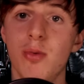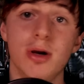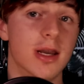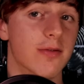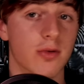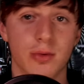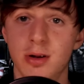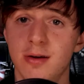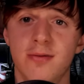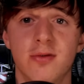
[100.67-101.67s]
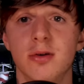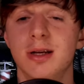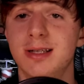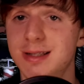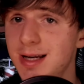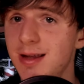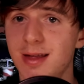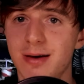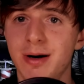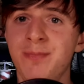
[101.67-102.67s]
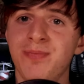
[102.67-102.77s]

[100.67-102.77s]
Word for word: We never really fully see them.